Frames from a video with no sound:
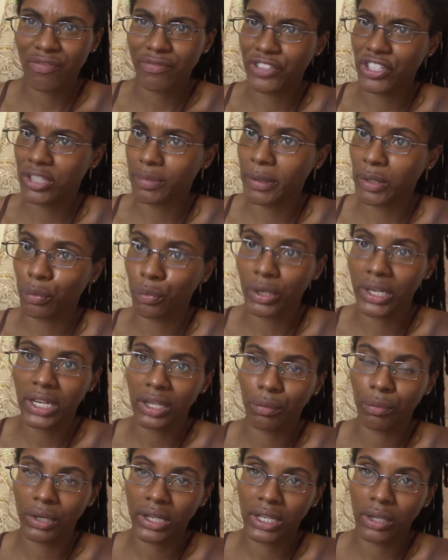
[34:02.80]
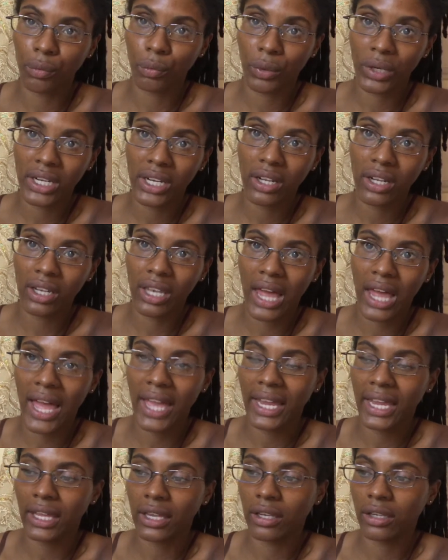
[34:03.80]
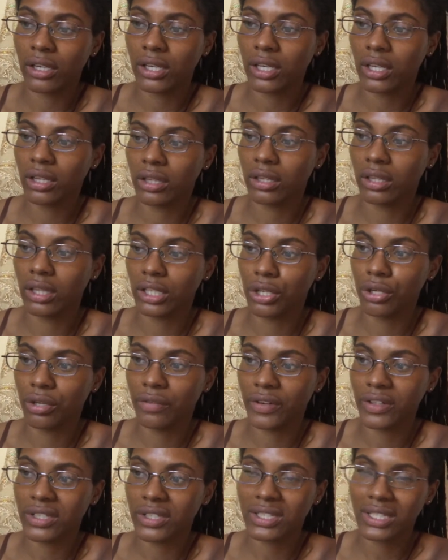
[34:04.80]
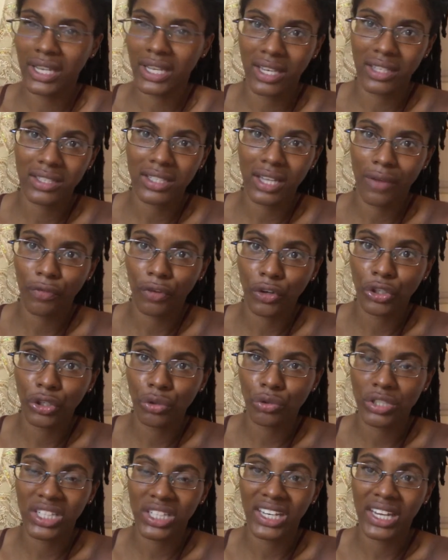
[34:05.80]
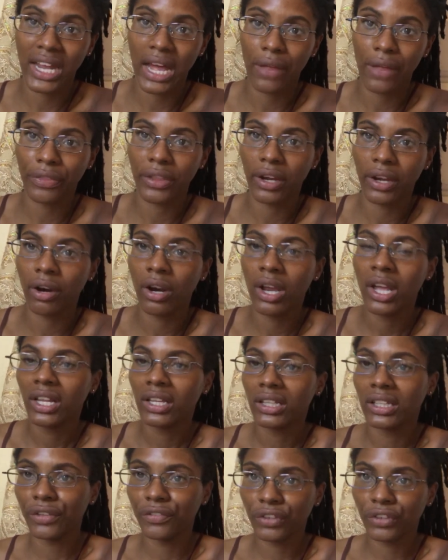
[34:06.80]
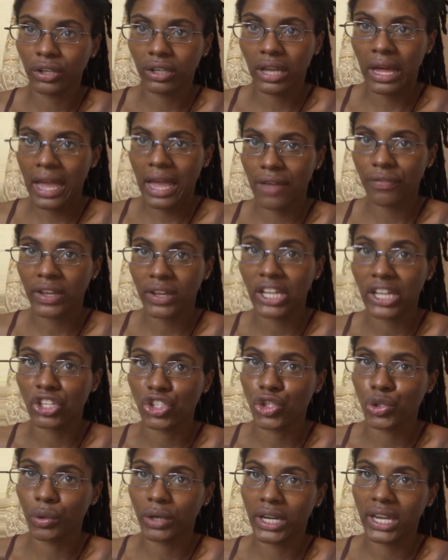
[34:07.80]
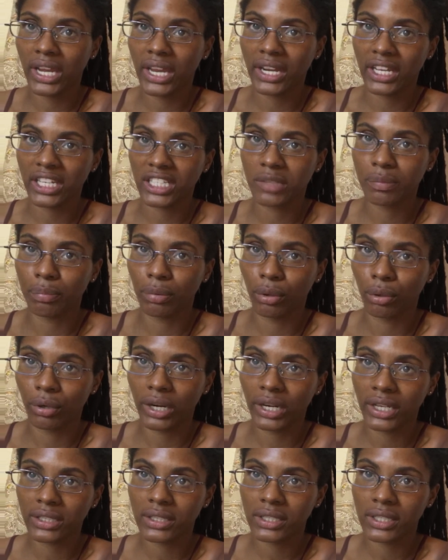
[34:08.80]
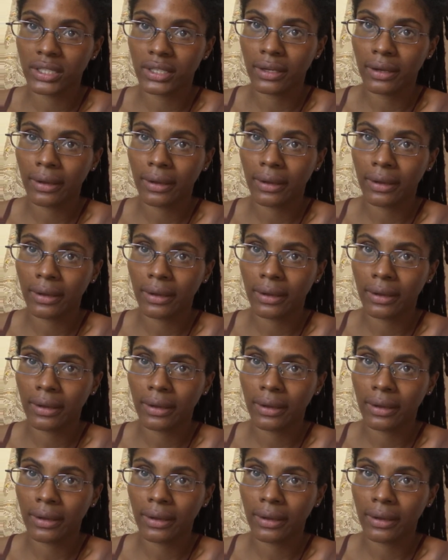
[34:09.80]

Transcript: just been reading a lot, and the universe is saying it's time for you to get out there, live your life, enjoy it, and explore it.